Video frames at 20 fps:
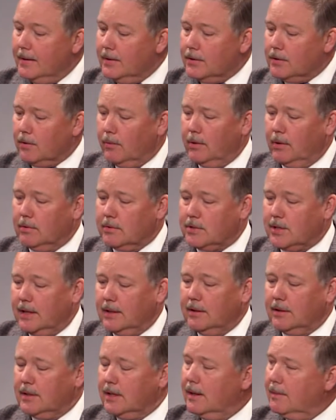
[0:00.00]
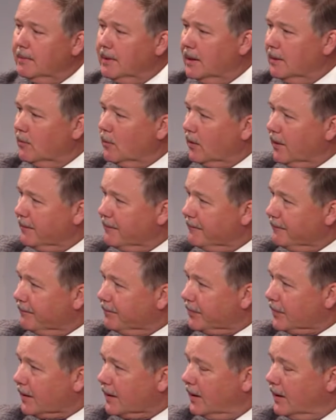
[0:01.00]
So we don't send it to him anymore.
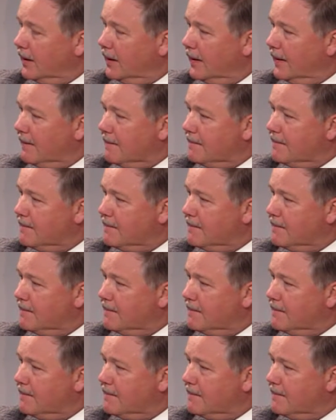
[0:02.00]
Uh,